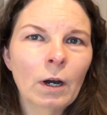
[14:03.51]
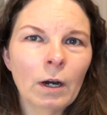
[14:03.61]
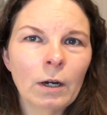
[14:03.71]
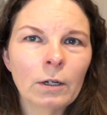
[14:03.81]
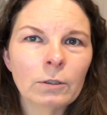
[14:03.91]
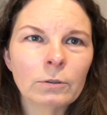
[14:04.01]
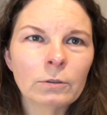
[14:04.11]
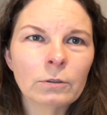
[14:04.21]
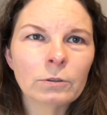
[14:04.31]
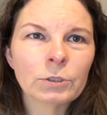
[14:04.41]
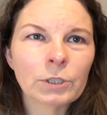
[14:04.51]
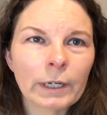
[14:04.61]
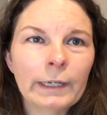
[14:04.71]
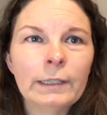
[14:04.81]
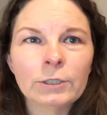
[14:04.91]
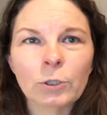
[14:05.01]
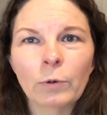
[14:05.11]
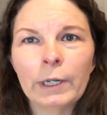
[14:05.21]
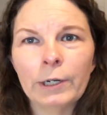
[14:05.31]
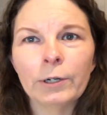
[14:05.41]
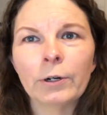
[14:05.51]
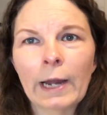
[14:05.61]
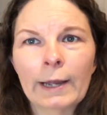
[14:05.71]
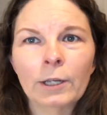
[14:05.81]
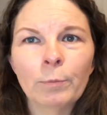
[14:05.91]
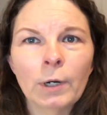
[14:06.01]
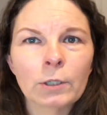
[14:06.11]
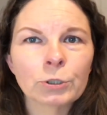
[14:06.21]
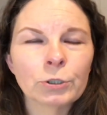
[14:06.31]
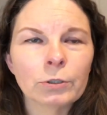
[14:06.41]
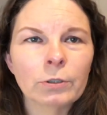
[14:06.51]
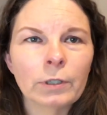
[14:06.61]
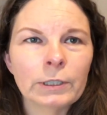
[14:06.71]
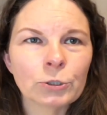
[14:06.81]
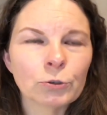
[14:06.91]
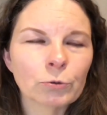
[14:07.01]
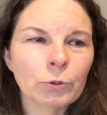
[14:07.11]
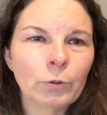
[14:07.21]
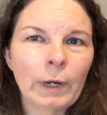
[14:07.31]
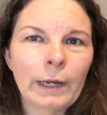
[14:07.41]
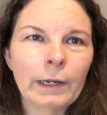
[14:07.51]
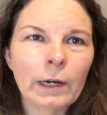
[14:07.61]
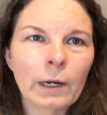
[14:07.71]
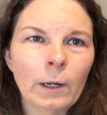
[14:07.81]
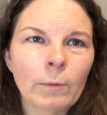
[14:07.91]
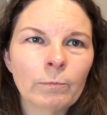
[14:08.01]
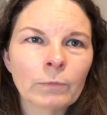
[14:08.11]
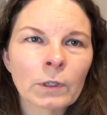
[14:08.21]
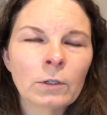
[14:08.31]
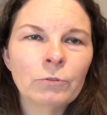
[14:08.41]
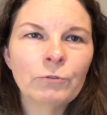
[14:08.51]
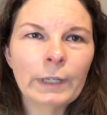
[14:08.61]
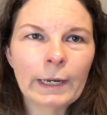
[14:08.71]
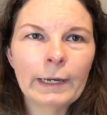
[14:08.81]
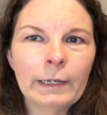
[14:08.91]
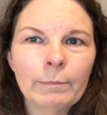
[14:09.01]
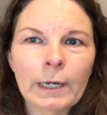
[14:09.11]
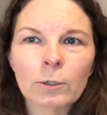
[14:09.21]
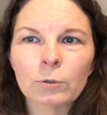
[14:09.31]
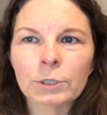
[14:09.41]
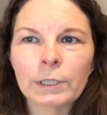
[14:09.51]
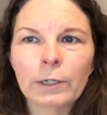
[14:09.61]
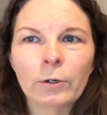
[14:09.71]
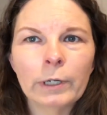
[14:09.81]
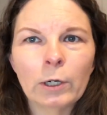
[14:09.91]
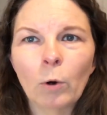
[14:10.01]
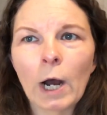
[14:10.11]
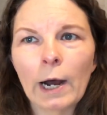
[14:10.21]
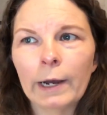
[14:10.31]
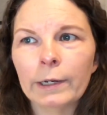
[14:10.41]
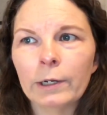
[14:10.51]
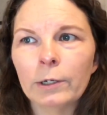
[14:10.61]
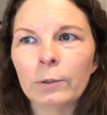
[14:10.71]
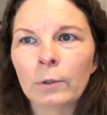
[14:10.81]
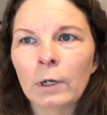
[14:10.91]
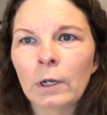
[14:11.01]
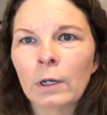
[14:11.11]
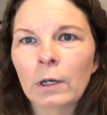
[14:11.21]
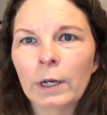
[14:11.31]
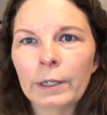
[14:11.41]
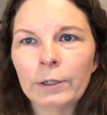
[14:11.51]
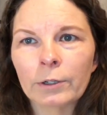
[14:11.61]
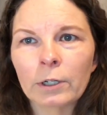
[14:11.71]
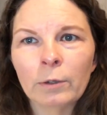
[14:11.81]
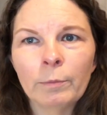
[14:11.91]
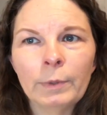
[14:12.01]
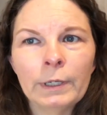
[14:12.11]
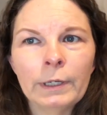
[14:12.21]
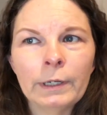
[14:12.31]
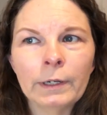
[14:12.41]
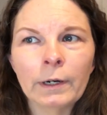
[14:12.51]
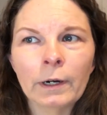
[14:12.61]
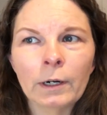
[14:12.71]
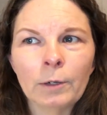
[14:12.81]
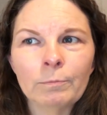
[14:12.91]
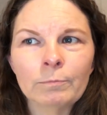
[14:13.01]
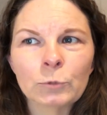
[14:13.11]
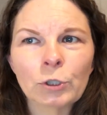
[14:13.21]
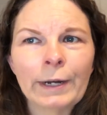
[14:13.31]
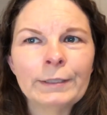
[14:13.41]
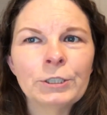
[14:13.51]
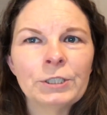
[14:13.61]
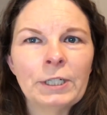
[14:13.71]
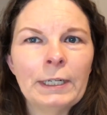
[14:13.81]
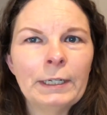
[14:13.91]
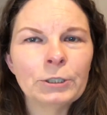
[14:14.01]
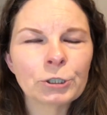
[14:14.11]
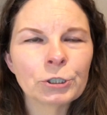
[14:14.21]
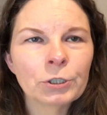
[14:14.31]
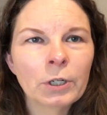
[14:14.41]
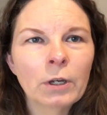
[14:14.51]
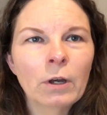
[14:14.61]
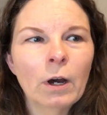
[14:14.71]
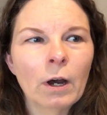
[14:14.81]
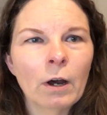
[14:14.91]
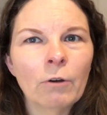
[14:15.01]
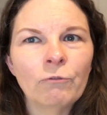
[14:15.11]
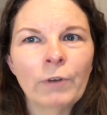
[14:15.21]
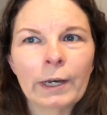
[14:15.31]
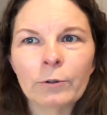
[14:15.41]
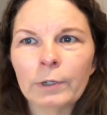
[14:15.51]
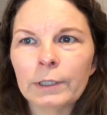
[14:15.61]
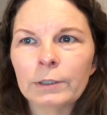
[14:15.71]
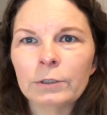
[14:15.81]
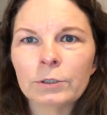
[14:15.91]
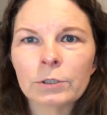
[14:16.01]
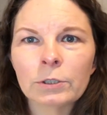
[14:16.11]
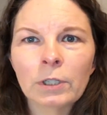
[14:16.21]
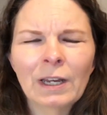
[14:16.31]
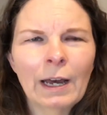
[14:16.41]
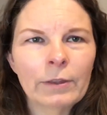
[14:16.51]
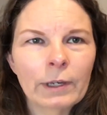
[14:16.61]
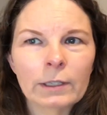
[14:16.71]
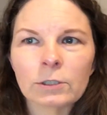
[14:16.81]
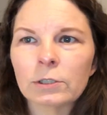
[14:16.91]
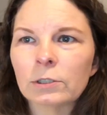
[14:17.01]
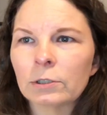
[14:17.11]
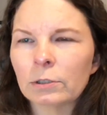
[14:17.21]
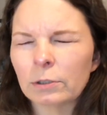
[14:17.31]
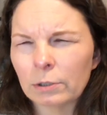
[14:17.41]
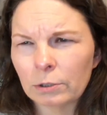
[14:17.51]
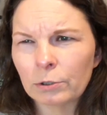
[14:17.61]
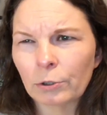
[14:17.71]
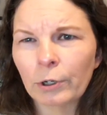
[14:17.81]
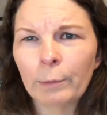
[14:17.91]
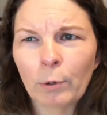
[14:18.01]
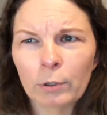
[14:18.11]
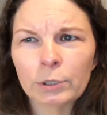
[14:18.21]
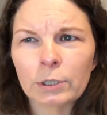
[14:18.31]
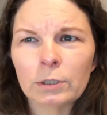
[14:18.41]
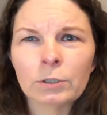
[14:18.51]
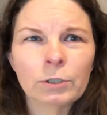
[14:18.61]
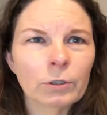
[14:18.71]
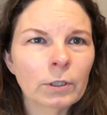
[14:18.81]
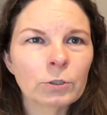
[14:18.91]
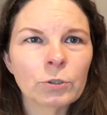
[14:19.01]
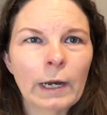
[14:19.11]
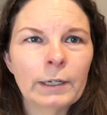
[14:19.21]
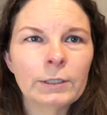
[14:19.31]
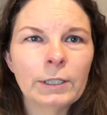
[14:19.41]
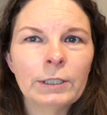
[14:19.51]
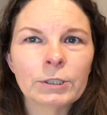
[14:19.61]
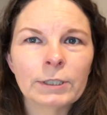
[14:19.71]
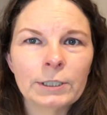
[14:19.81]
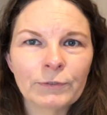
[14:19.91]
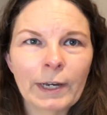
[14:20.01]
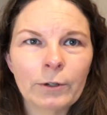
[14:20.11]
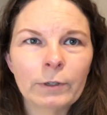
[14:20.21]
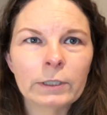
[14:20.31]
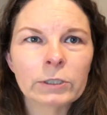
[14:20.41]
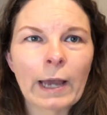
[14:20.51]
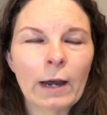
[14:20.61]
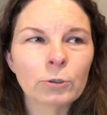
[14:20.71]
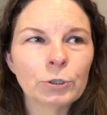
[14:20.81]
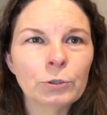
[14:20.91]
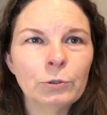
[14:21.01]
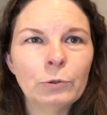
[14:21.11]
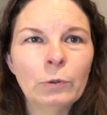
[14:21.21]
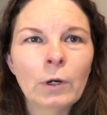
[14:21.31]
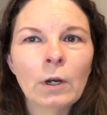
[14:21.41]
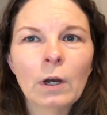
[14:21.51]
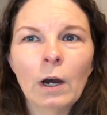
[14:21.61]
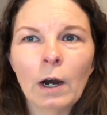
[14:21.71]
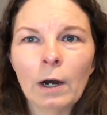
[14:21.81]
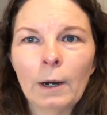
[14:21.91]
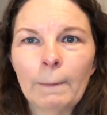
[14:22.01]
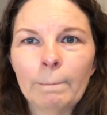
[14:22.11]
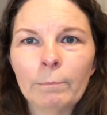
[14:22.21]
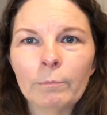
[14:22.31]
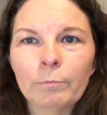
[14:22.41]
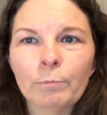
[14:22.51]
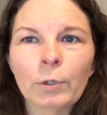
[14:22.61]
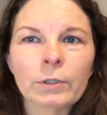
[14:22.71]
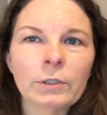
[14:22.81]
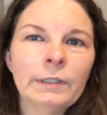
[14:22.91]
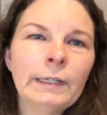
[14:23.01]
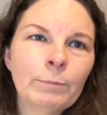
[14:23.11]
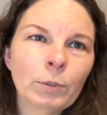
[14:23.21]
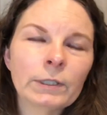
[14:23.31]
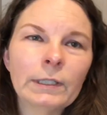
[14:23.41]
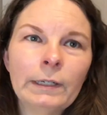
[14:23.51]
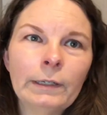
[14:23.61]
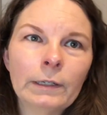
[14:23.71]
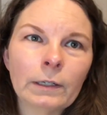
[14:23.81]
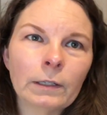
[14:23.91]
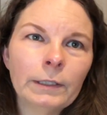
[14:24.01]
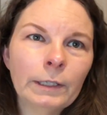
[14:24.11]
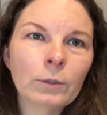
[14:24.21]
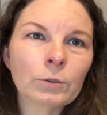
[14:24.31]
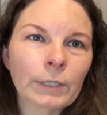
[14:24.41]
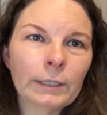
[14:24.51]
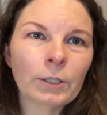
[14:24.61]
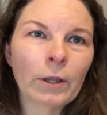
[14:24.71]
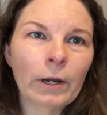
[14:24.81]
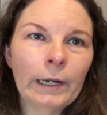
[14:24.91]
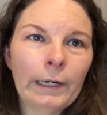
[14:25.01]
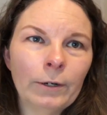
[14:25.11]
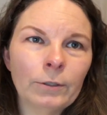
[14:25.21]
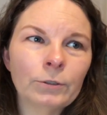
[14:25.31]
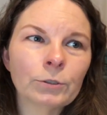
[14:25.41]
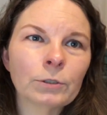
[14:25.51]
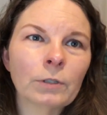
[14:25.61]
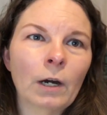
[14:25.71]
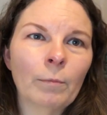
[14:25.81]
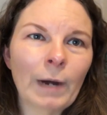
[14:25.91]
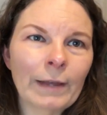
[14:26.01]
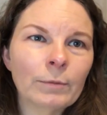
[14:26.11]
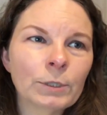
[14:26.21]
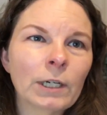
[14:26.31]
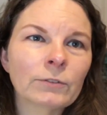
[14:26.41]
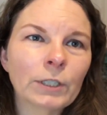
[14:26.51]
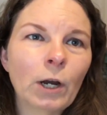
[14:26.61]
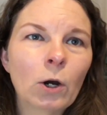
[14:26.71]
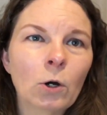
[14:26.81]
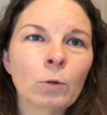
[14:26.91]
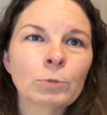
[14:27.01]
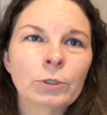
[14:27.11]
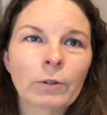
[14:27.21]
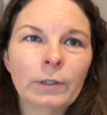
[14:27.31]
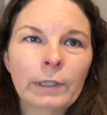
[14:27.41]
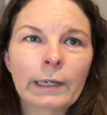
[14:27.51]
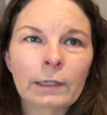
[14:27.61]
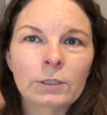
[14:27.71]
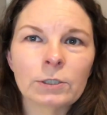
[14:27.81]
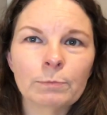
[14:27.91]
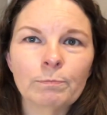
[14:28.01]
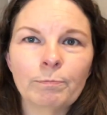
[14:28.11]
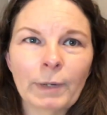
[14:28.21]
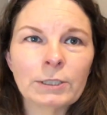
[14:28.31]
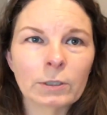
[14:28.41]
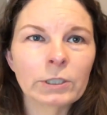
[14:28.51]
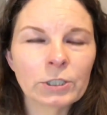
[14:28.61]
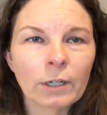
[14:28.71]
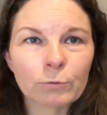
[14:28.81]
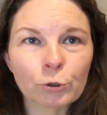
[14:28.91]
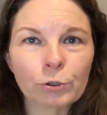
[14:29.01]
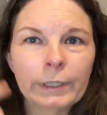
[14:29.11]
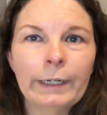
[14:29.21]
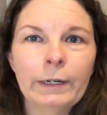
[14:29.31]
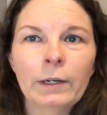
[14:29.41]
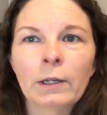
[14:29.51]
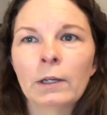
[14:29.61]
uh, study, so ear acupuncture. It's through a um, VA medical center in Ohio, and they're going to be um, trying to teach uh, veterans. I think it's 30 persons. They're going to try to teach these veterans how to um, put, ne put the uh, needles into their ears uh, by themselves at home so that they can basically self-treat